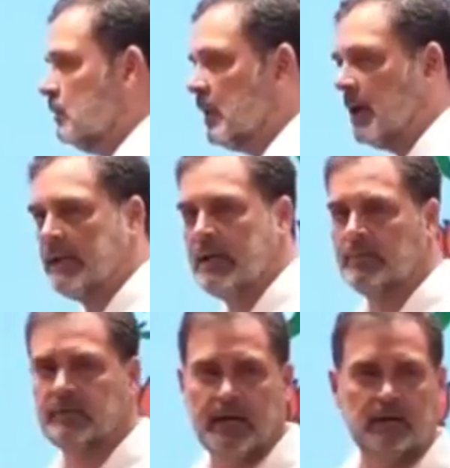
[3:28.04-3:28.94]
our team
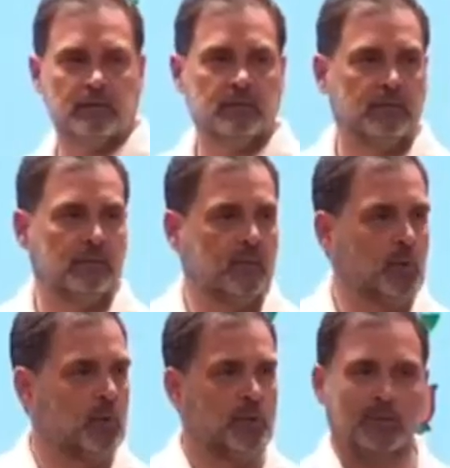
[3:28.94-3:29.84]
said,
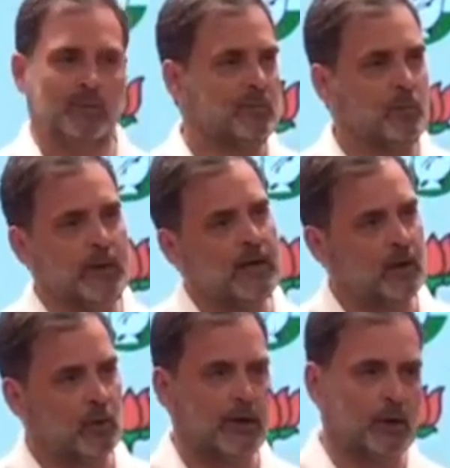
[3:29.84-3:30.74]
we
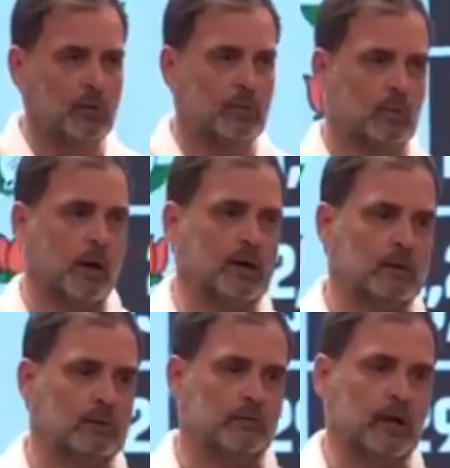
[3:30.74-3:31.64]
can only do 1
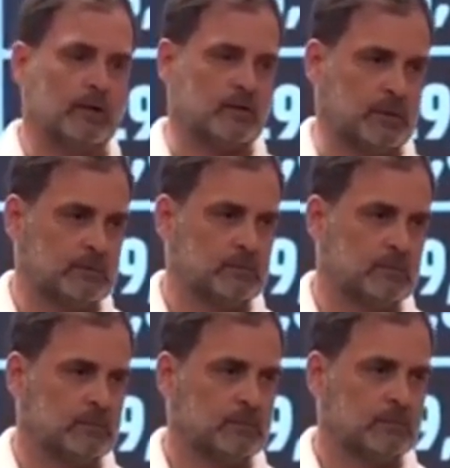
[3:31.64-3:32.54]
Vidhan Sabha.
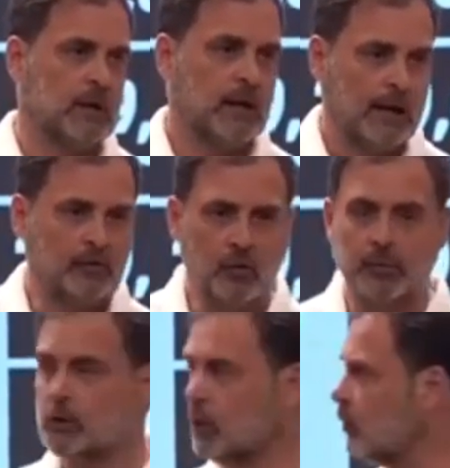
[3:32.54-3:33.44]
And so
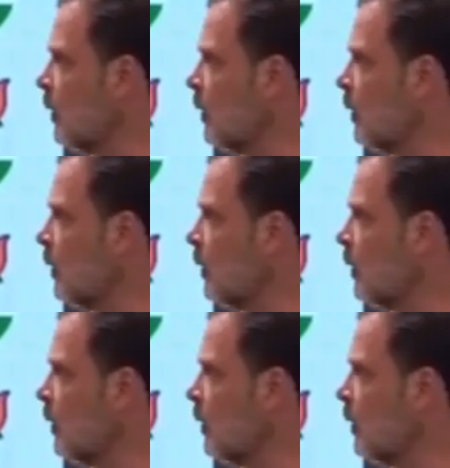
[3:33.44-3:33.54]
we chose